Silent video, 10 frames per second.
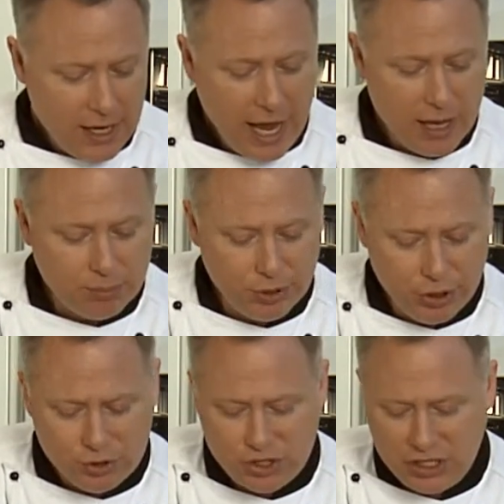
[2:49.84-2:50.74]
And
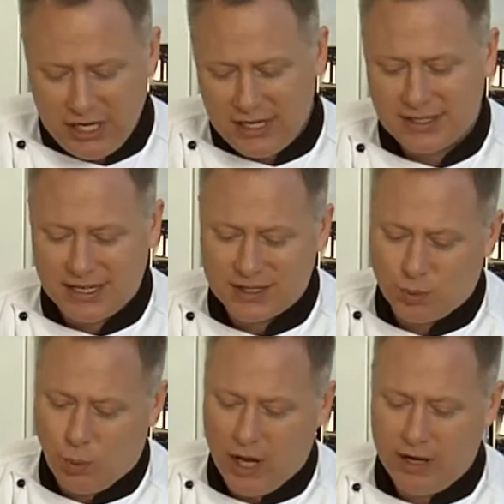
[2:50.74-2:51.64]
blue cheese is
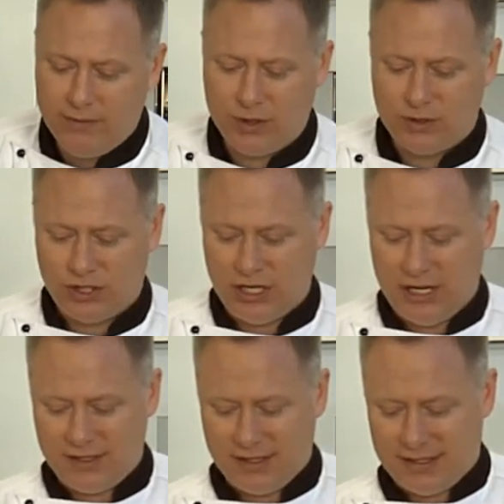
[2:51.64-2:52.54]
one of those
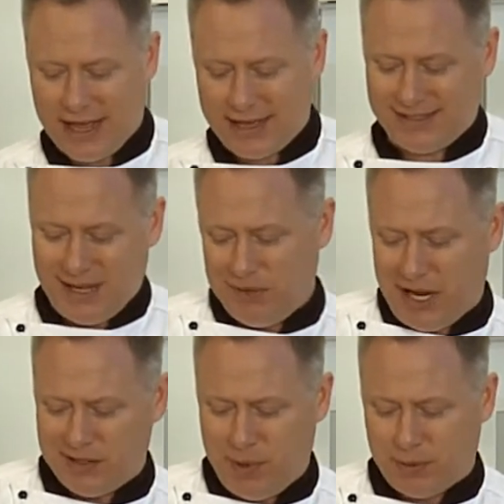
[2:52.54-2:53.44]
cheeses that
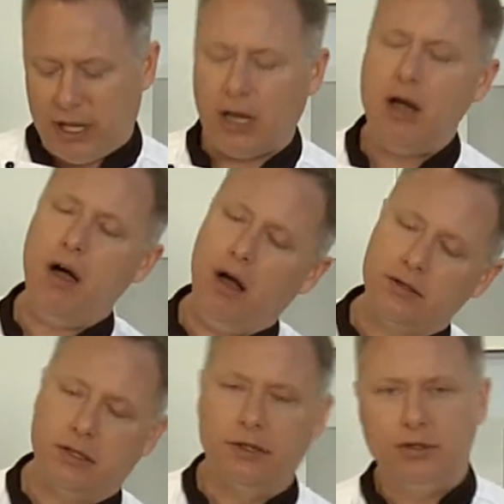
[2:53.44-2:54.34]
sometimes people are like, oh,
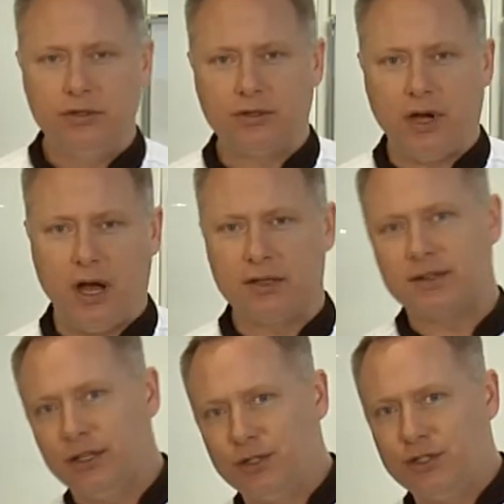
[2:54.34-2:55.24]
it's a little too strong,
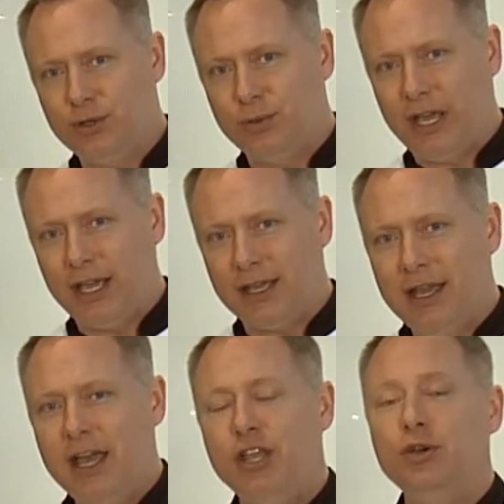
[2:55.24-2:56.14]
it's a little too weak.
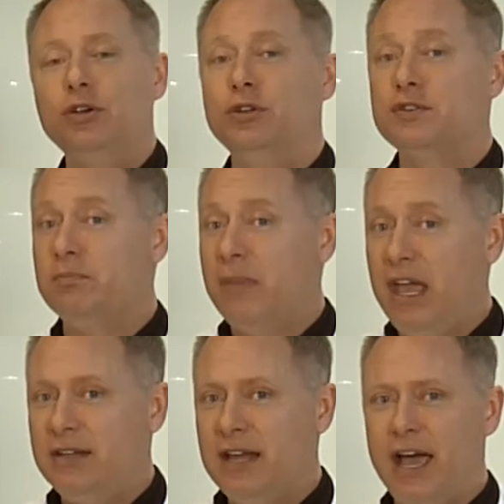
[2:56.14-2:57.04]
You can use a
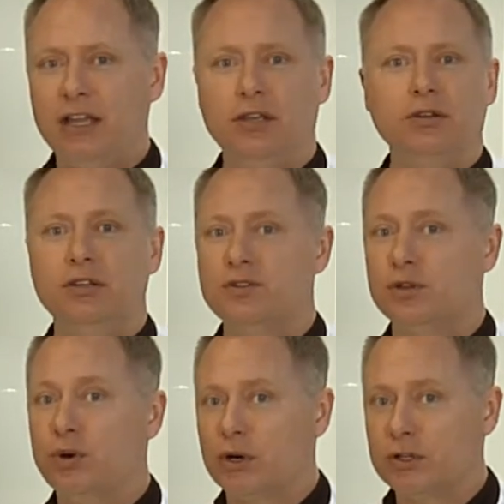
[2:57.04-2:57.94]
Maytag, you can use
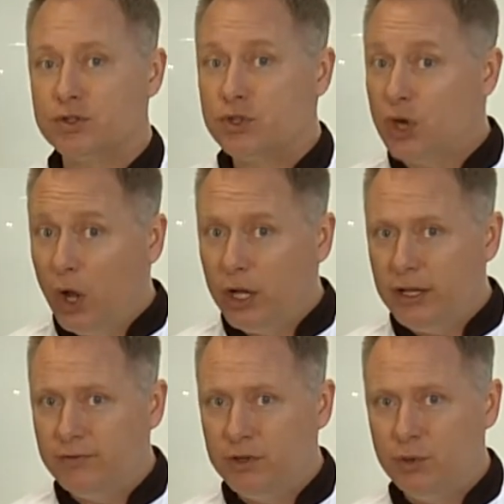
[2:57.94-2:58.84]
a Gorgonzola
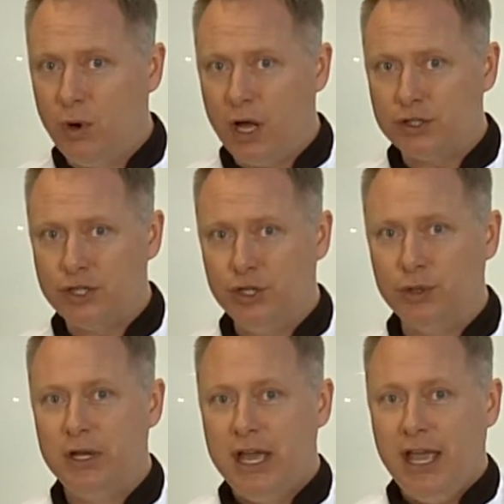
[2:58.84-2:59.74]
if you want to.